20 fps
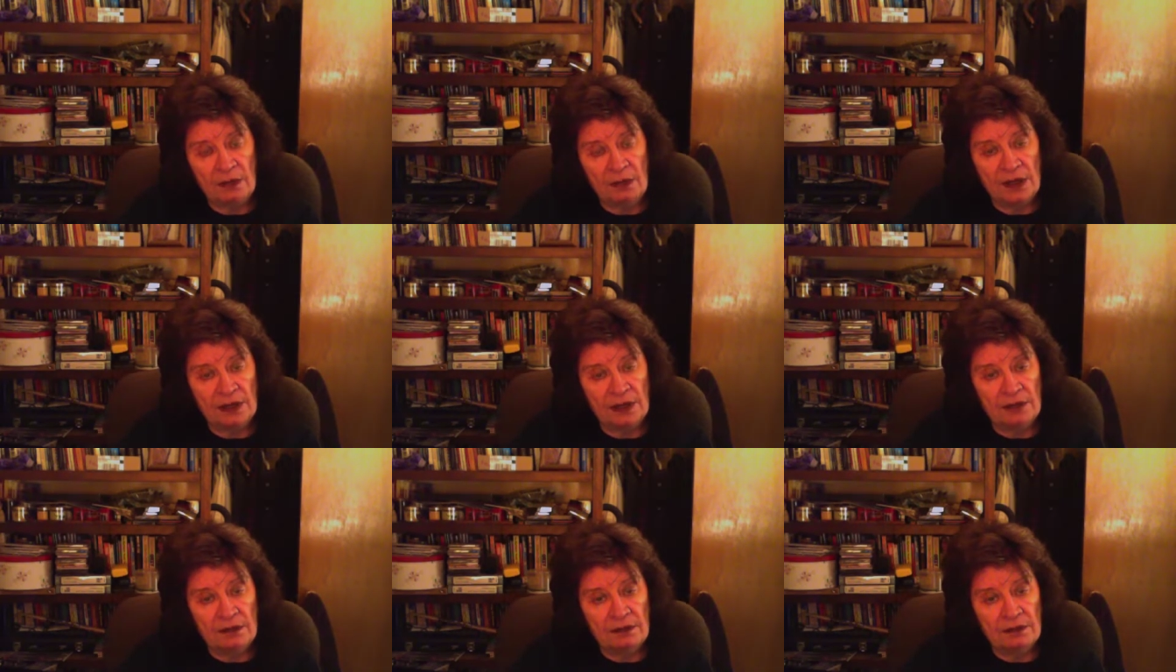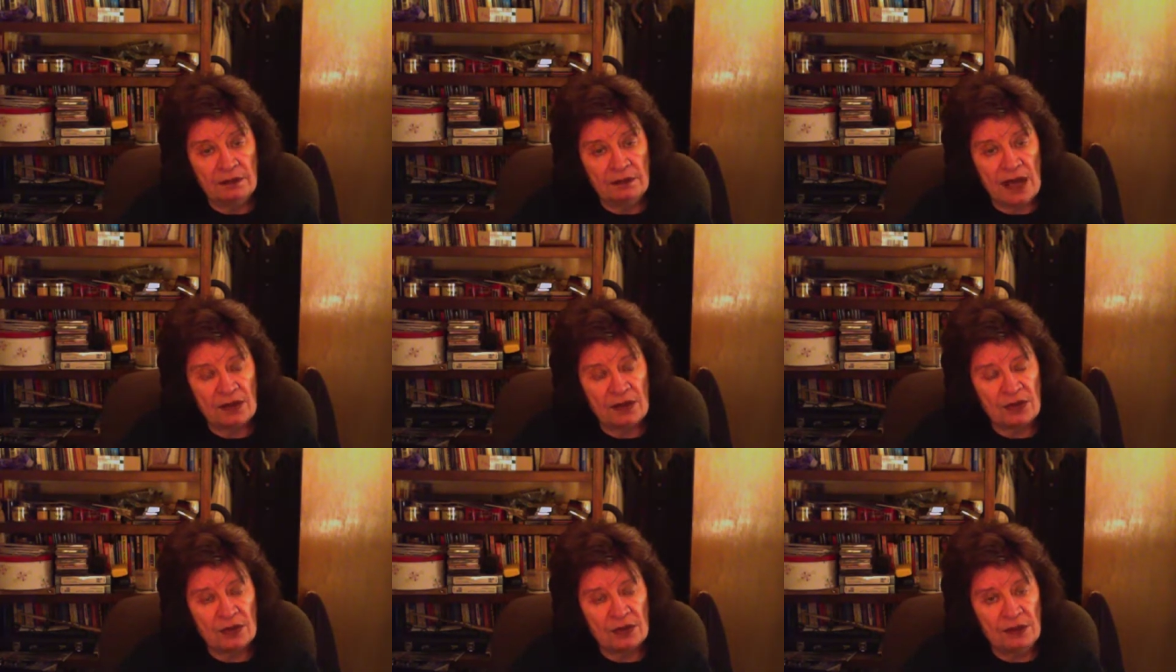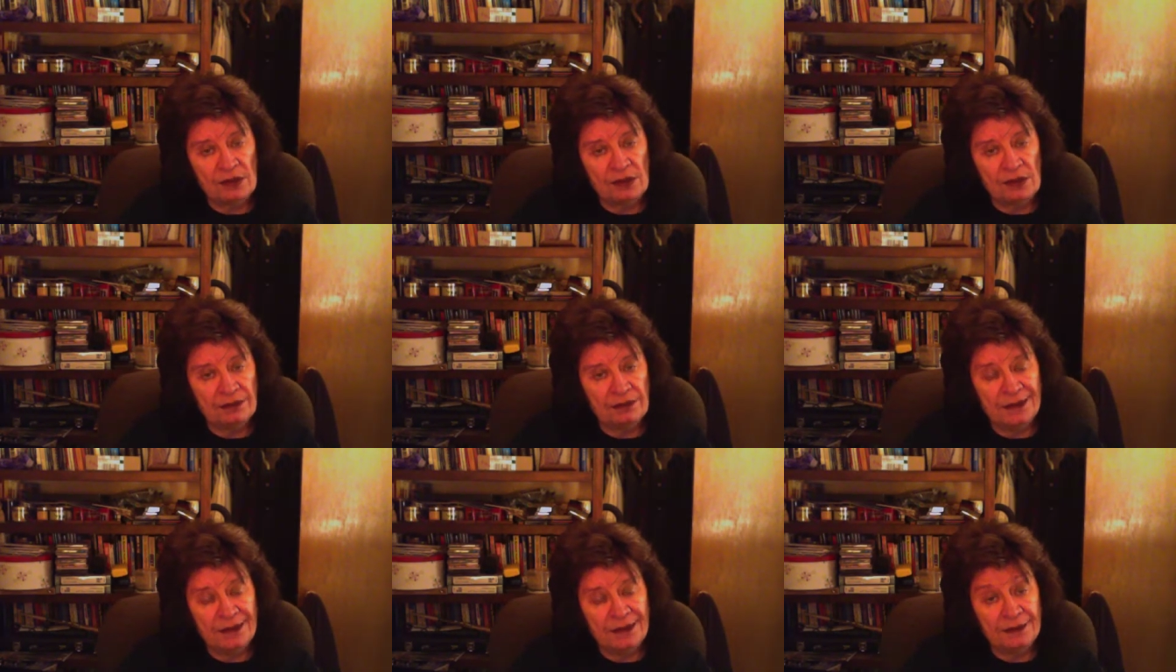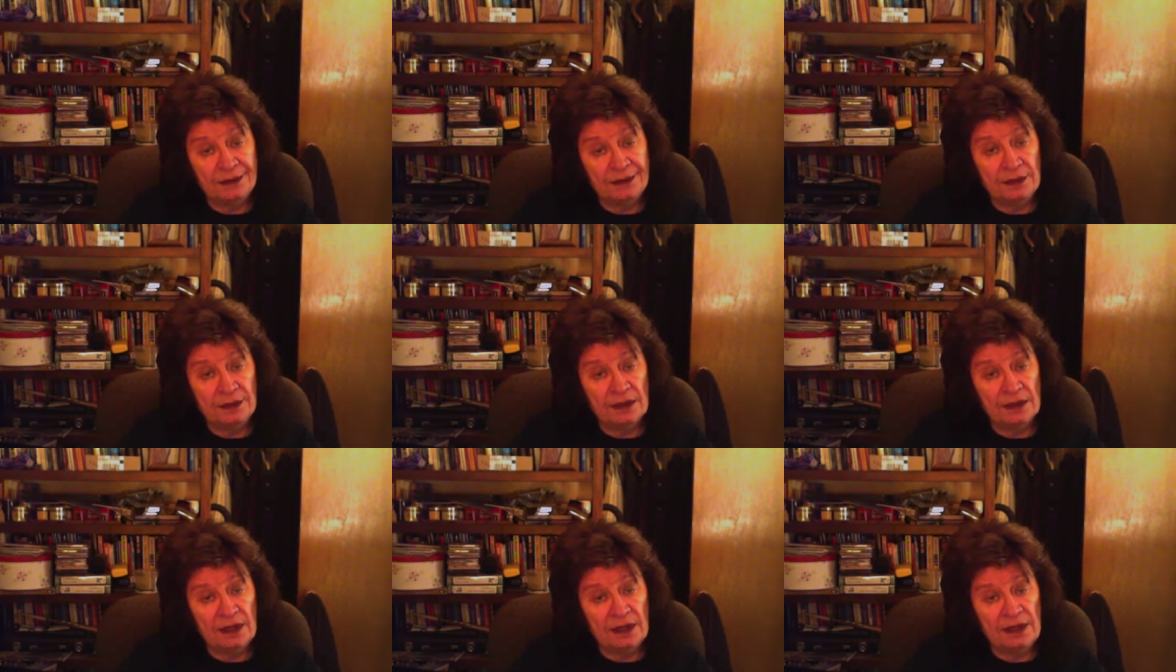but actually it
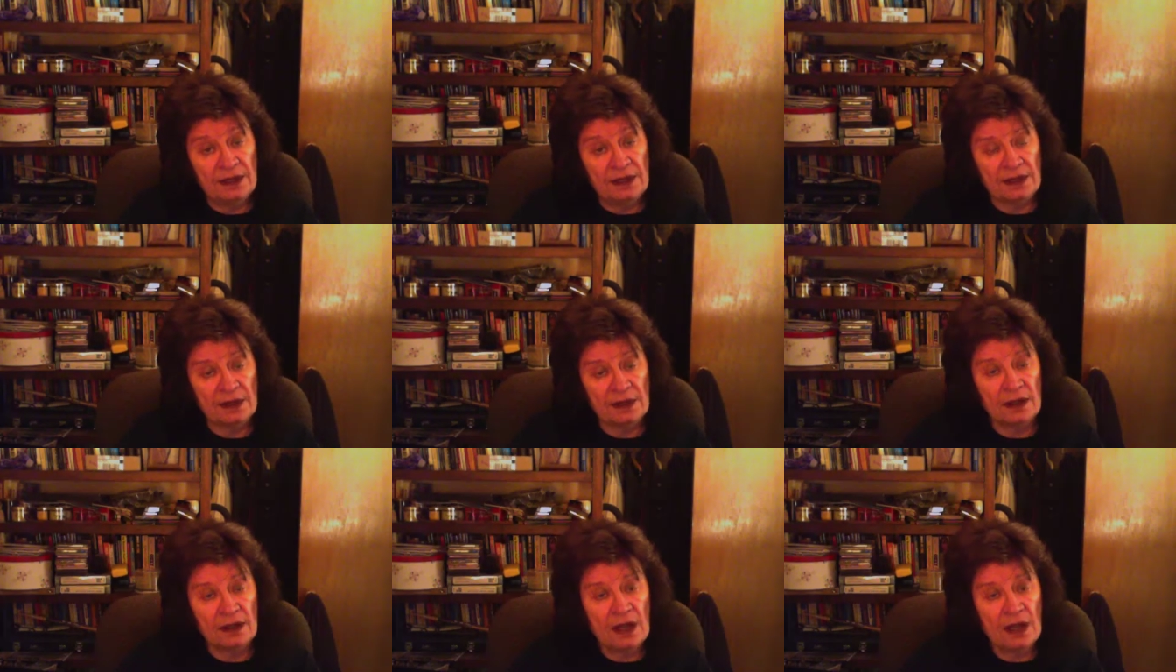really isn't.